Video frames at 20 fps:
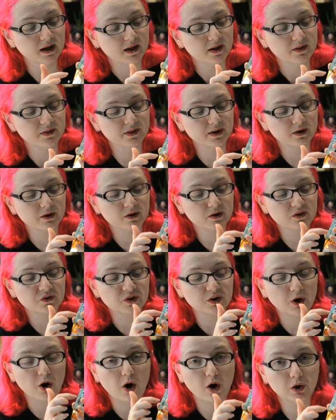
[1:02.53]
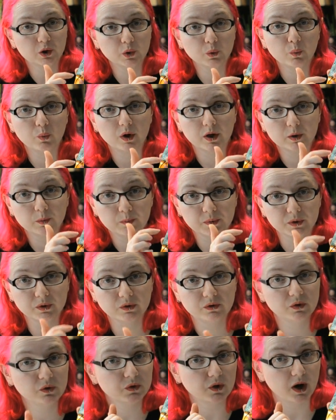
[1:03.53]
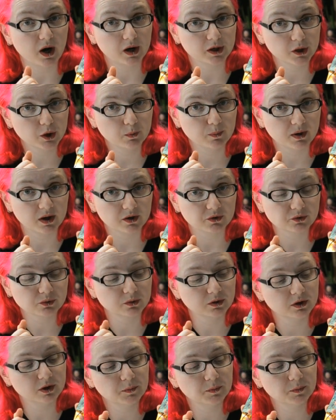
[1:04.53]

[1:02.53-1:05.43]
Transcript: There's an all-in-one Bluetooth audio module.